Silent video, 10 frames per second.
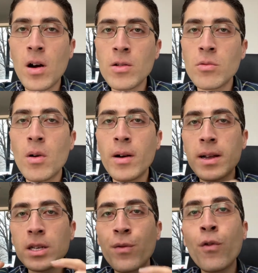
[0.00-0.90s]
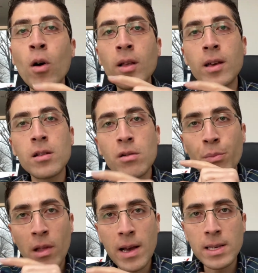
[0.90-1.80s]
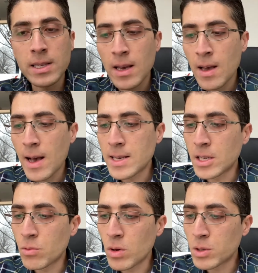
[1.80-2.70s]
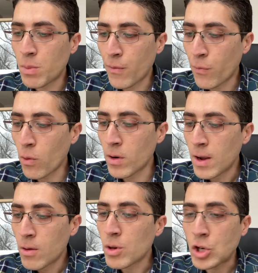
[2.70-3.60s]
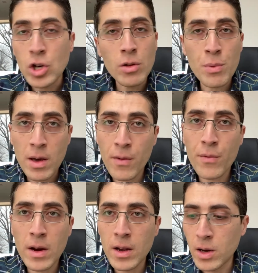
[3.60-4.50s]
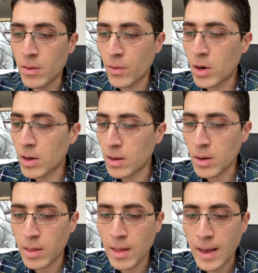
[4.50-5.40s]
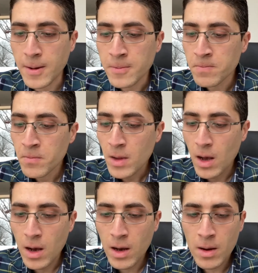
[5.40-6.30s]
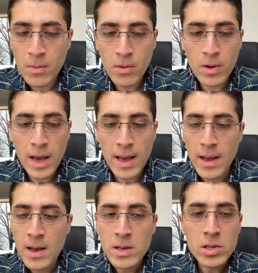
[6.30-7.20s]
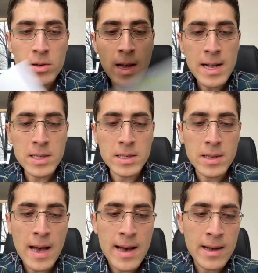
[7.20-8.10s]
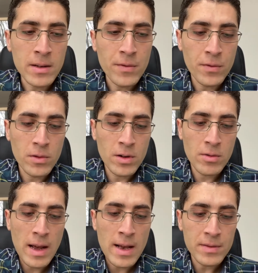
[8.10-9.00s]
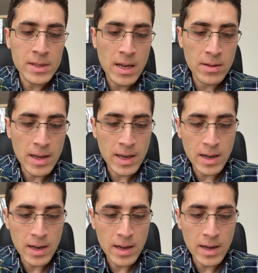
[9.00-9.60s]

market is falling into place as it was before, which could be a very good thing. Okay, so that's that for the graphs. Now taking a